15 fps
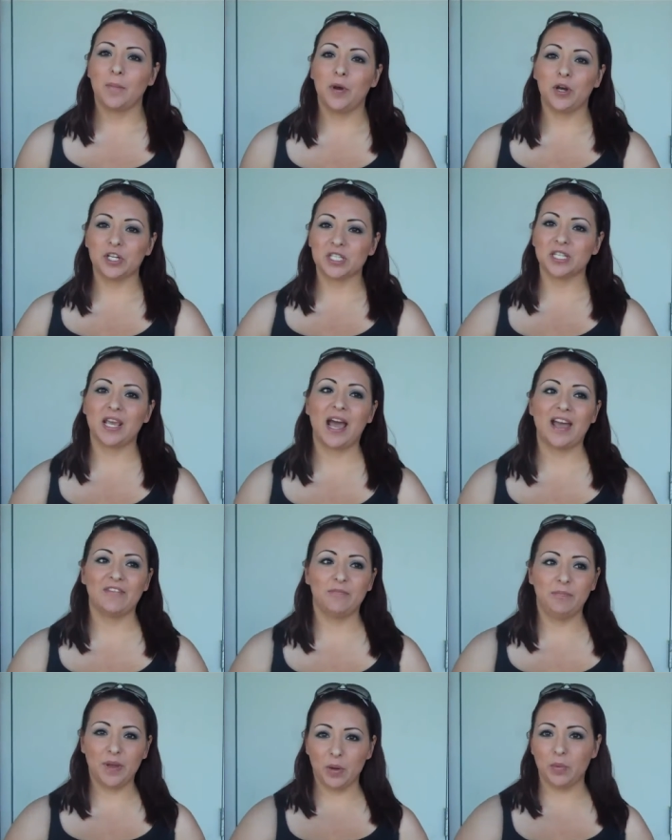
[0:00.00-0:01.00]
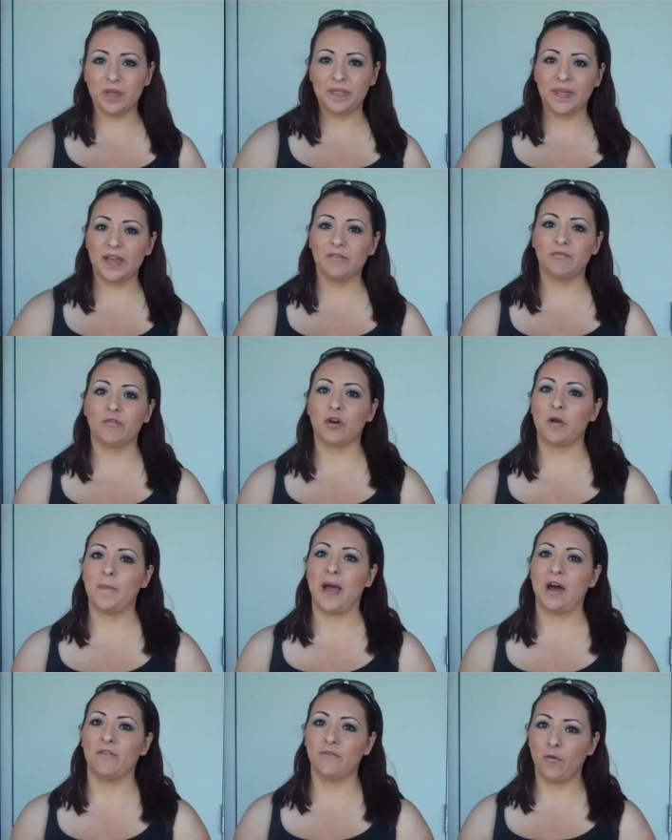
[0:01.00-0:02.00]
Personally, I've been with them for
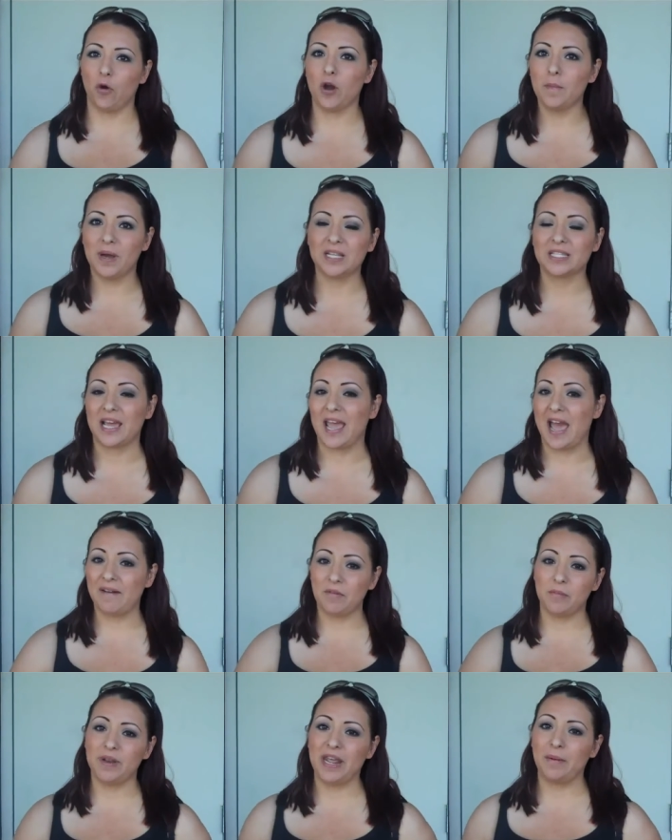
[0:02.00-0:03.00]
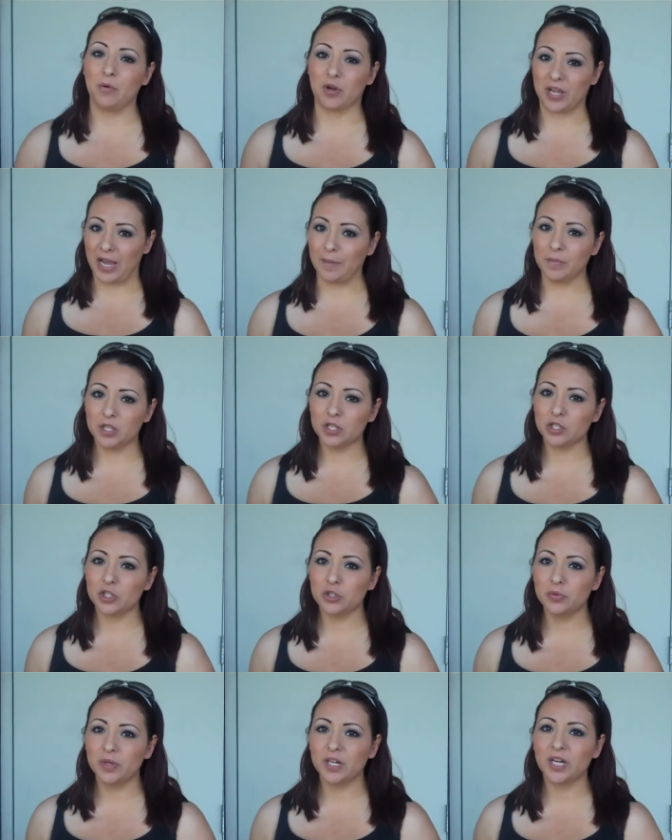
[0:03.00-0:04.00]
about four months. I haven't been able to come to the
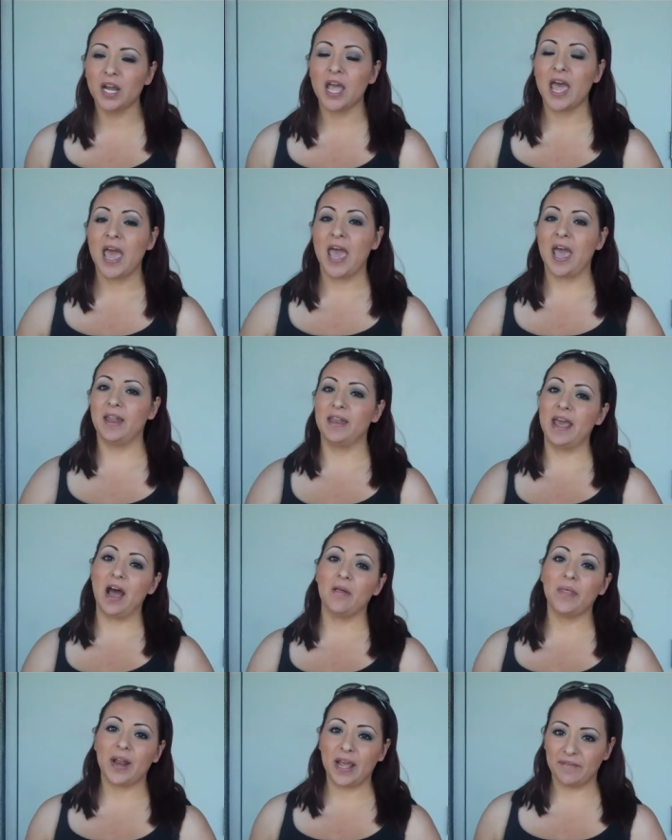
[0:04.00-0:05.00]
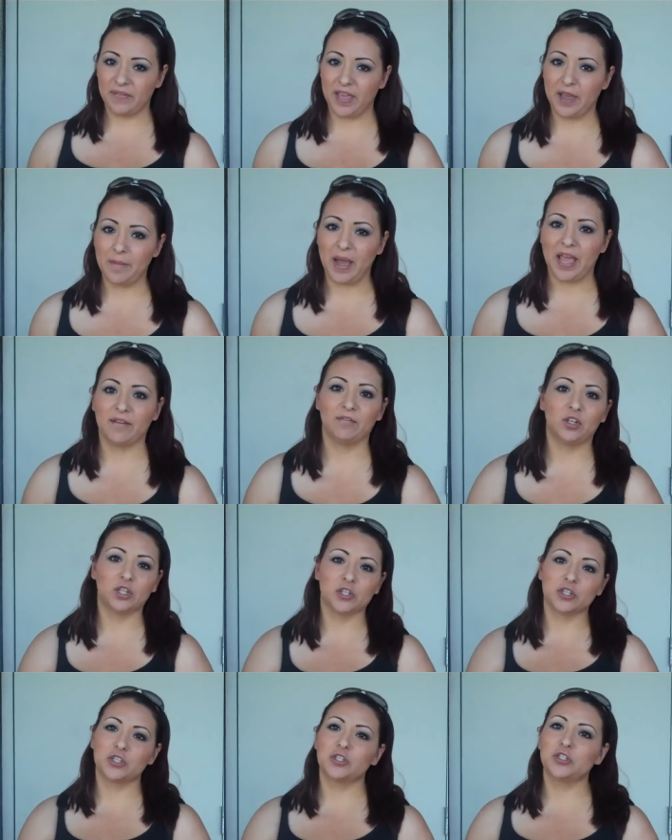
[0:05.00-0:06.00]
tour, and now that I've come, I have
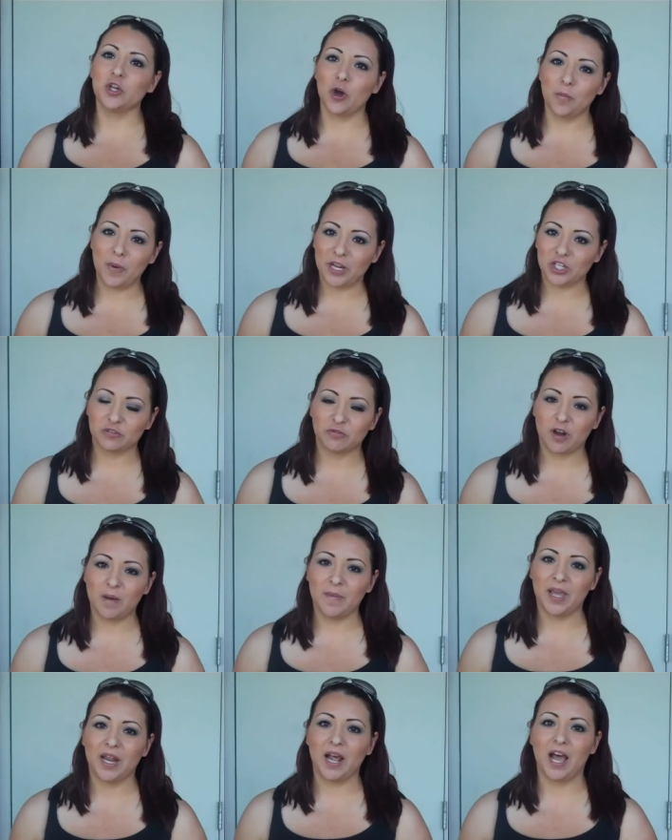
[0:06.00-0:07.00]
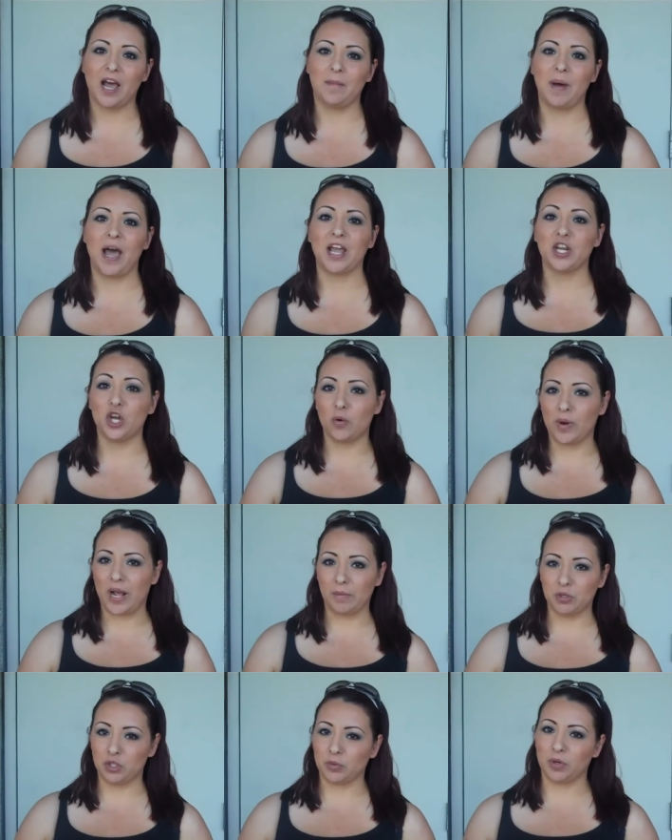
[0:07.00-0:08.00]
learned so much from it. Um, I know what
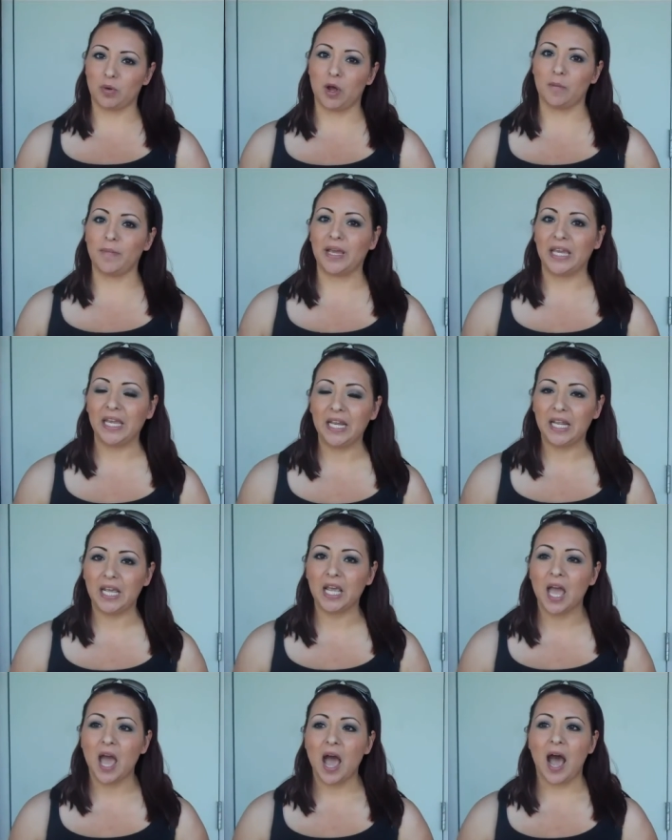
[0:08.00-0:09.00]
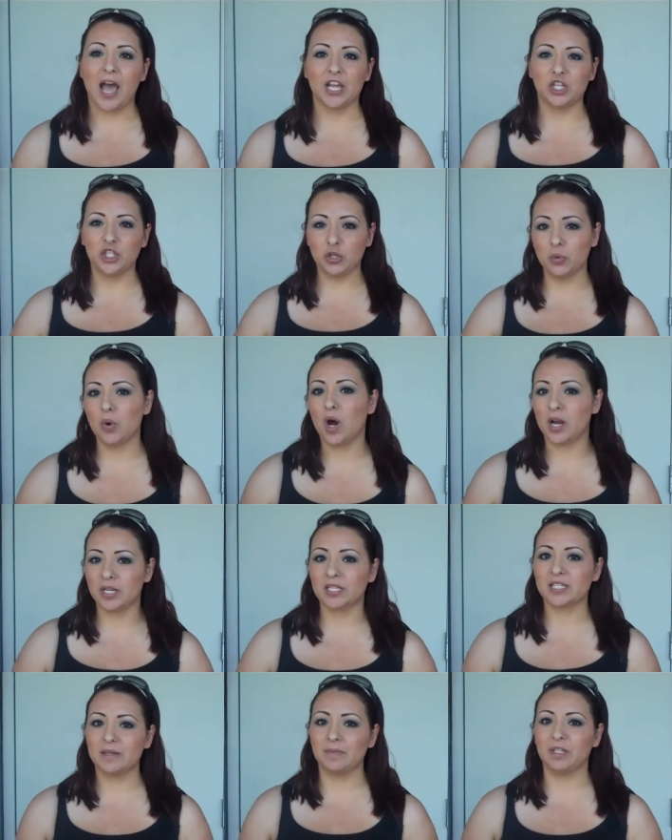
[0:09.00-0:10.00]
I was doing wrong my eating. I do
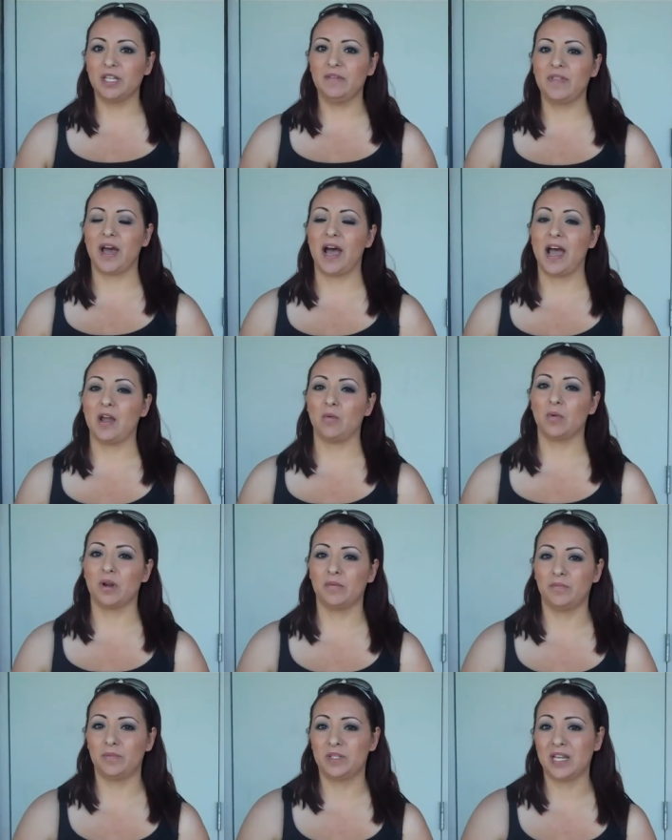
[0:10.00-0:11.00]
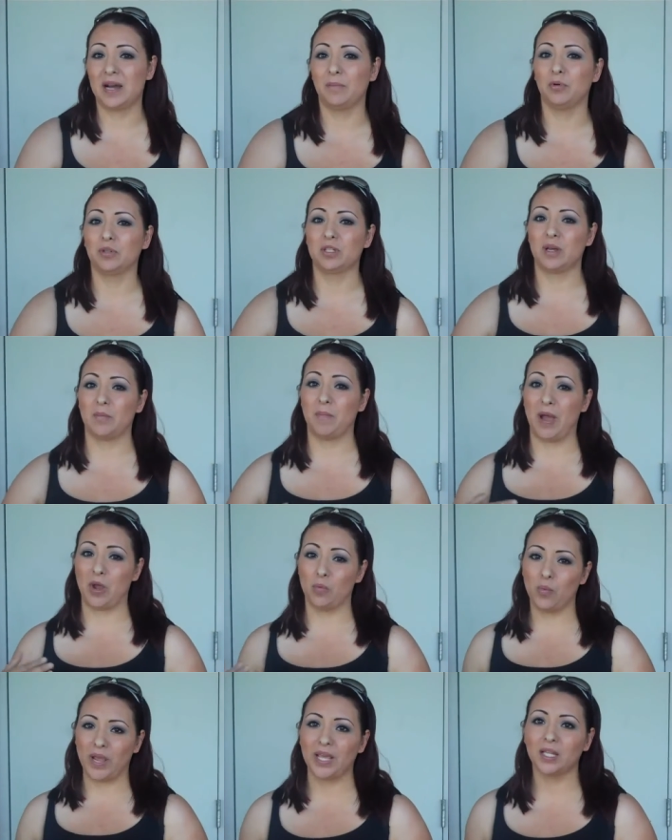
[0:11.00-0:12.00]
honestly believe that I would have doubled
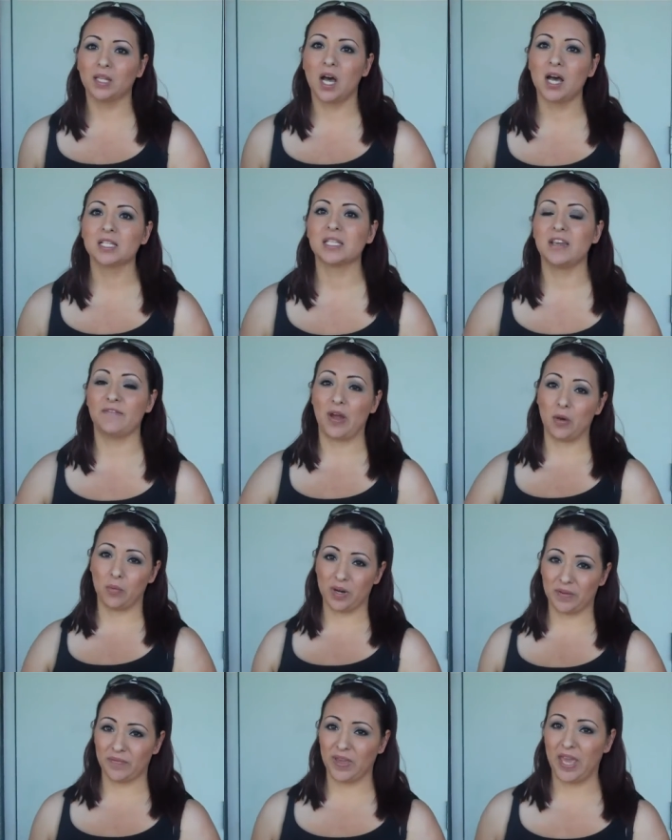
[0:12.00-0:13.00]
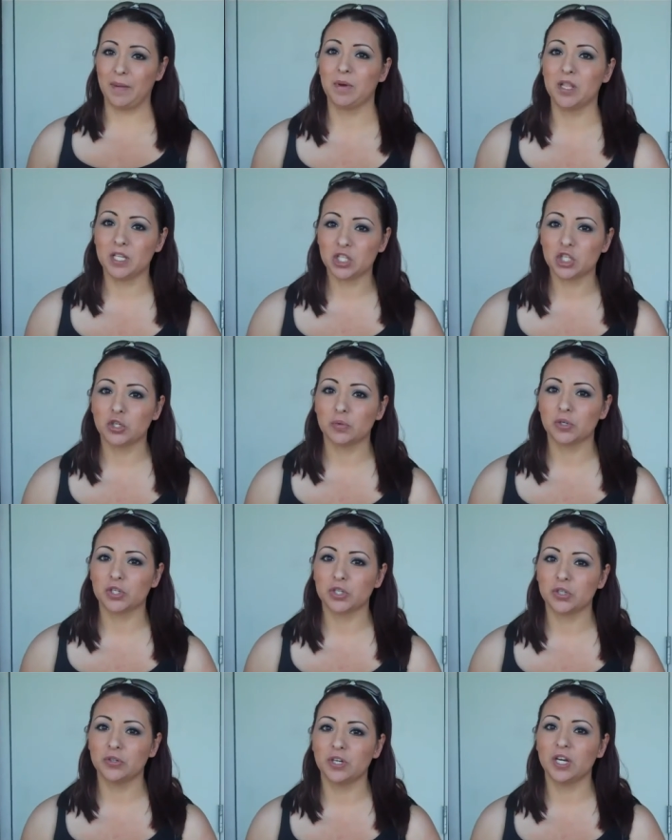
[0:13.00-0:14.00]
my weight loss if I would have came to this tour
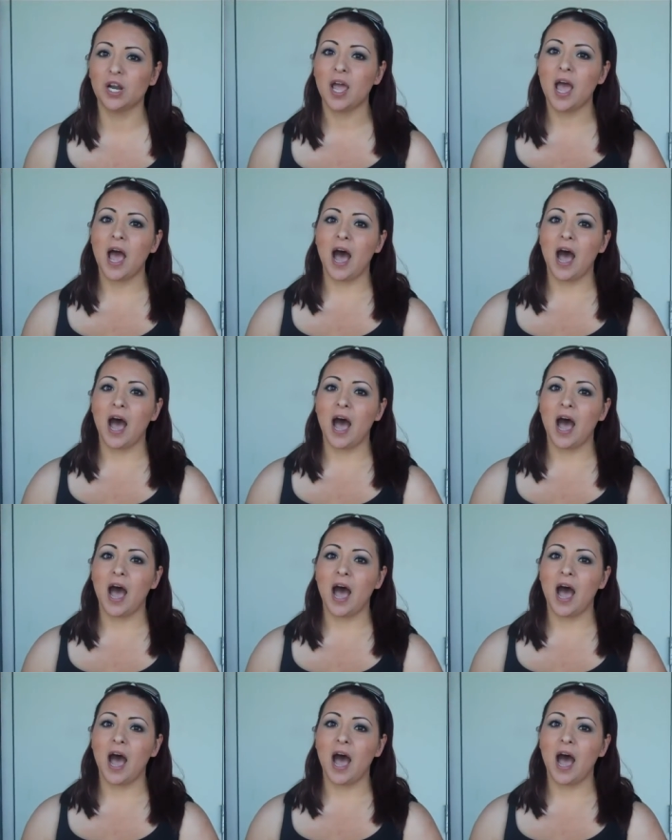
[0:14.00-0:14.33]
sooner.